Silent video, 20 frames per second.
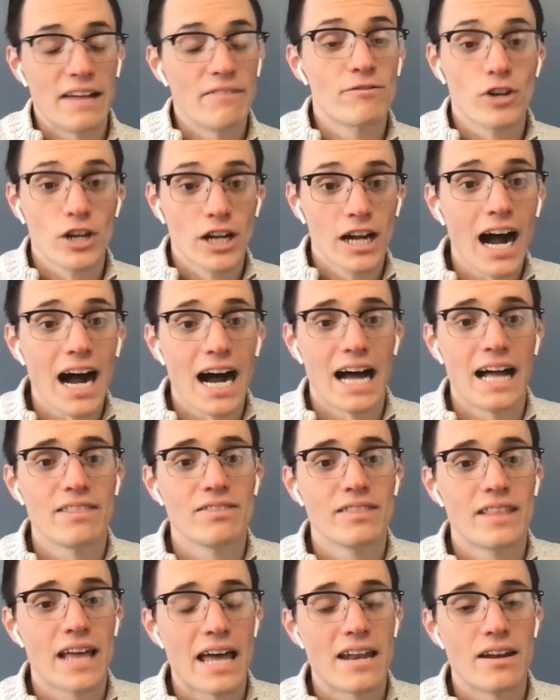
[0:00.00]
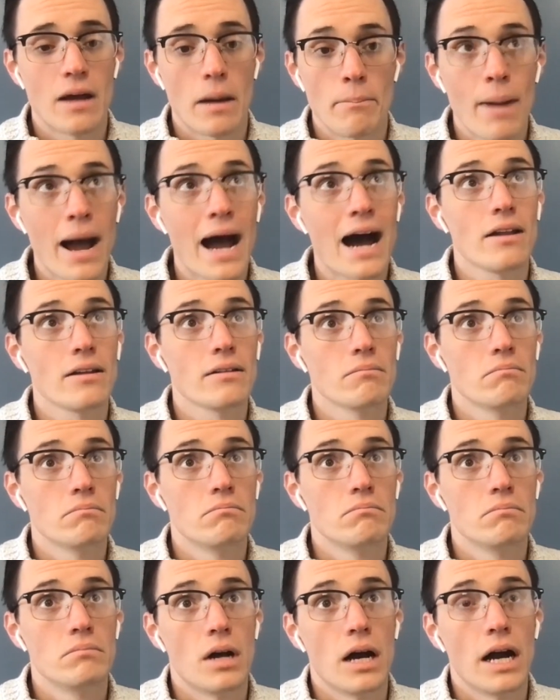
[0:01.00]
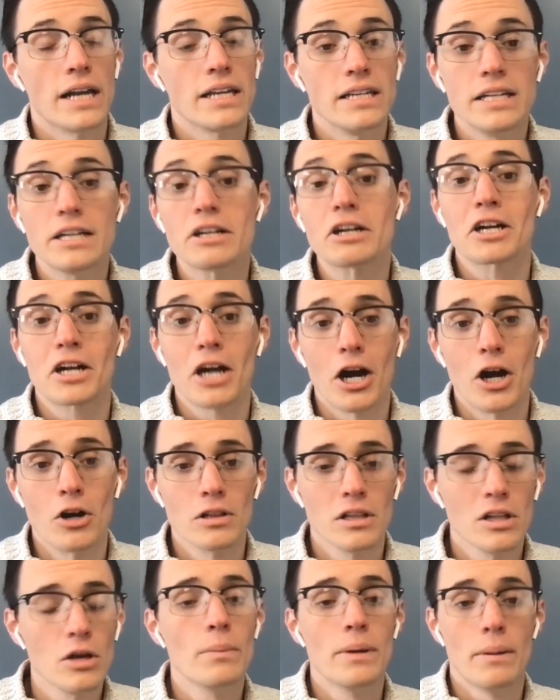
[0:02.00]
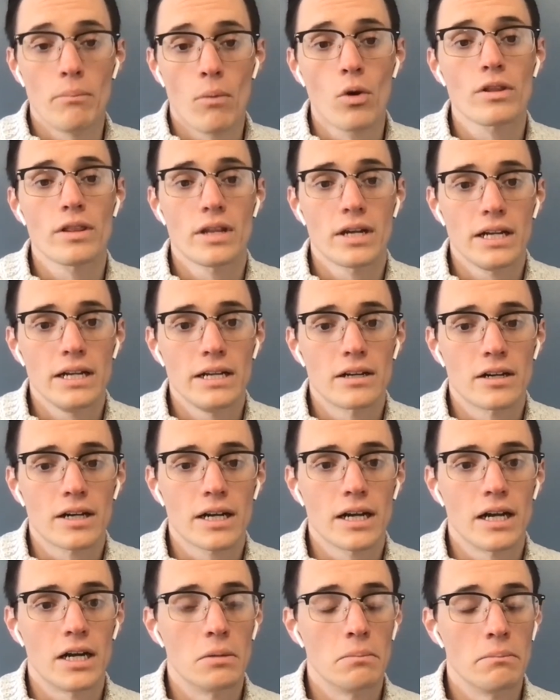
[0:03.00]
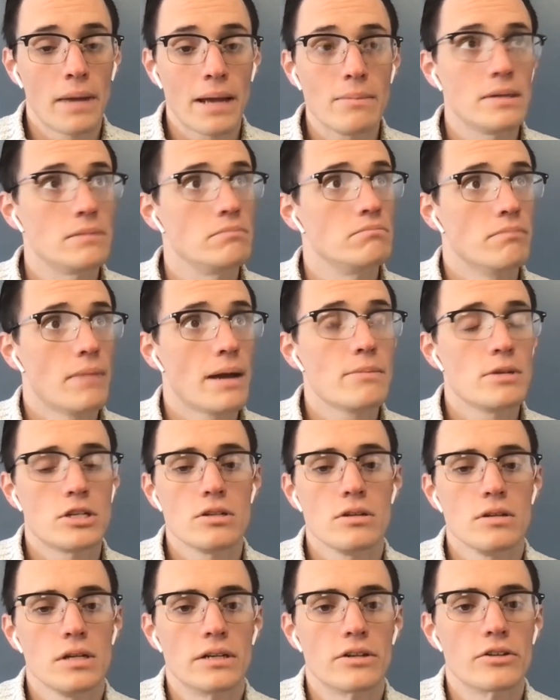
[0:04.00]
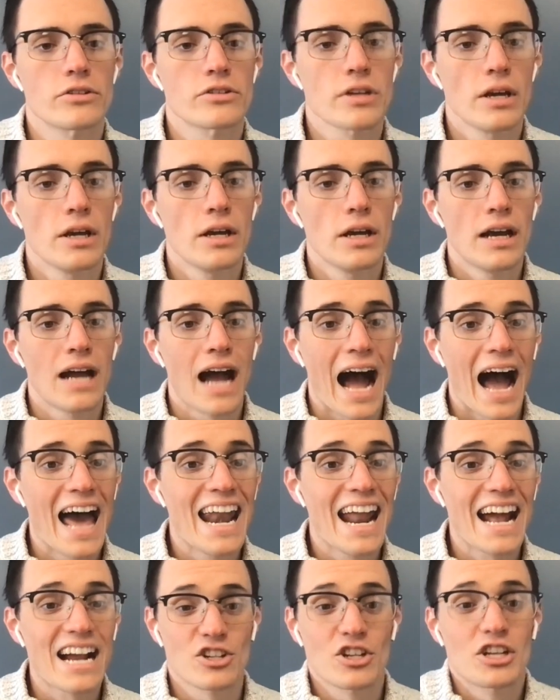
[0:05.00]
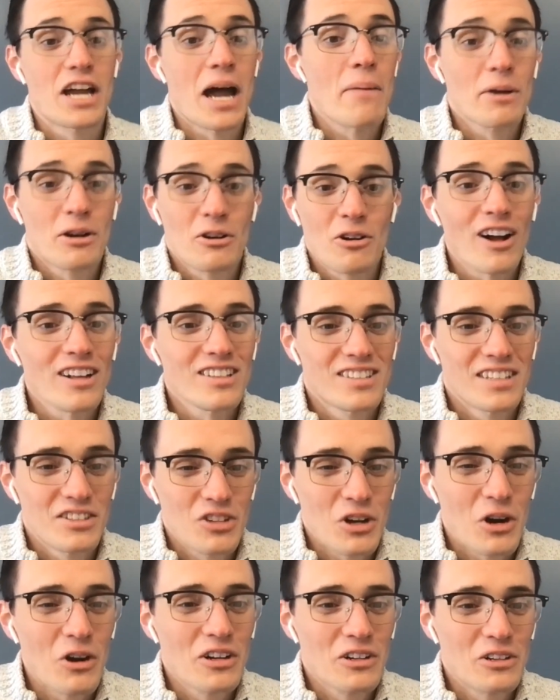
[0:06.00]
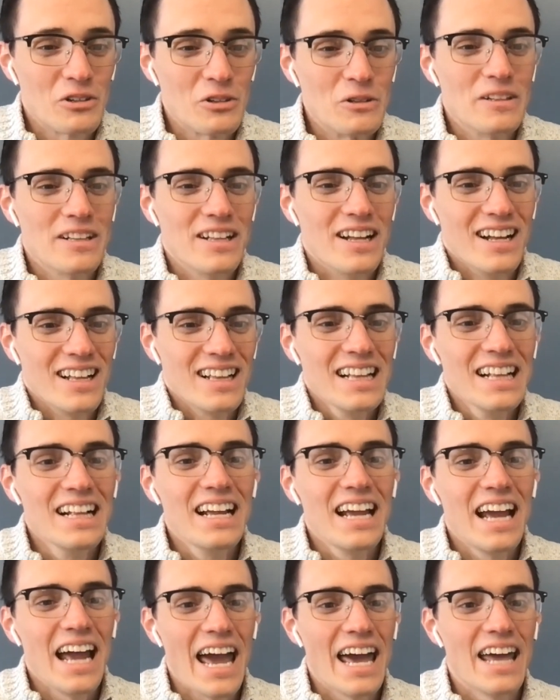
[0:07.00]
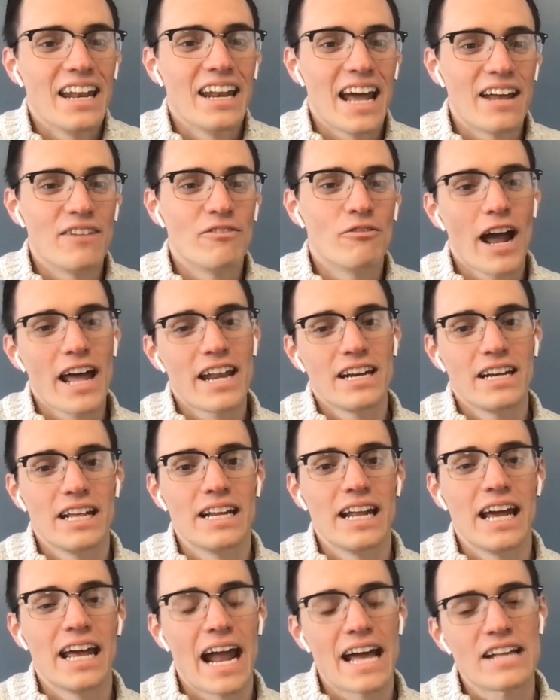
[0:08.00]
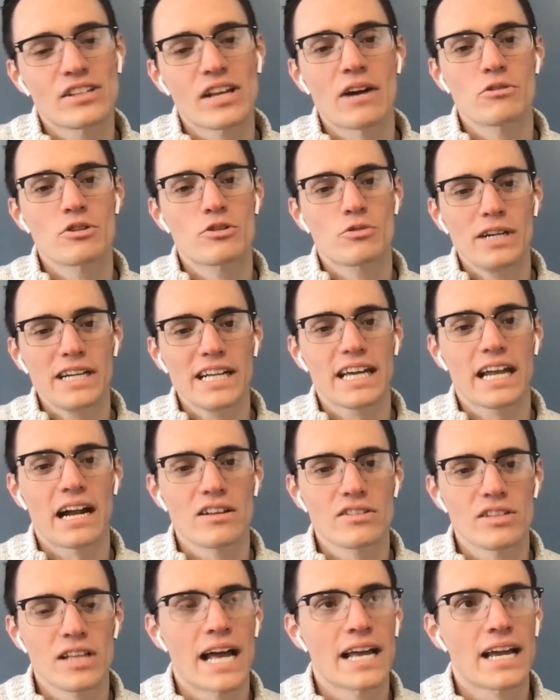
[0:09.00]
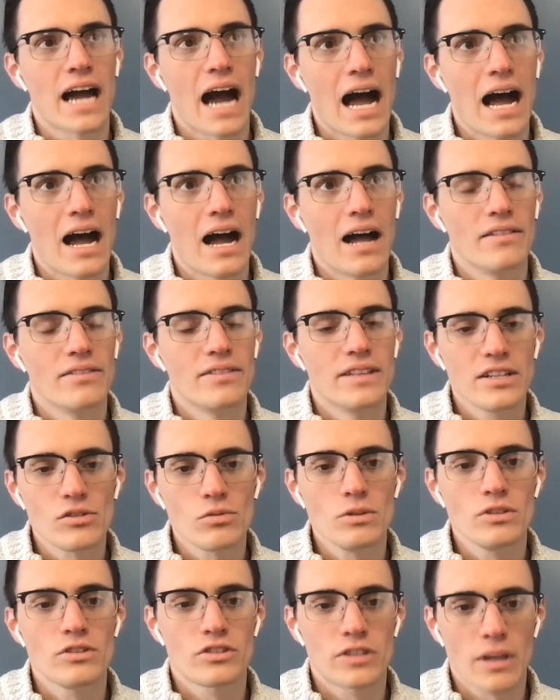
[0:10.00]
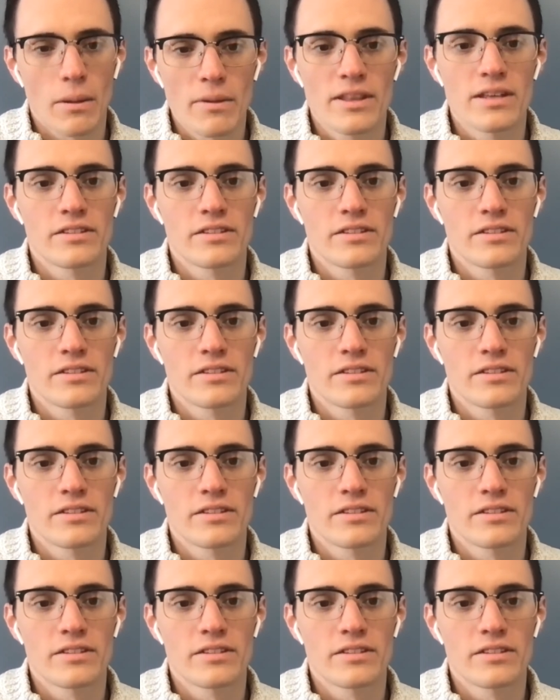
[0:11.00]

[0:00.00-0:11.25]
forgot that about a year ago, a little bit more than a year ago, maybe 2 years, I'd actually come across this article and read it. And as I was reading it, I was like, this was some of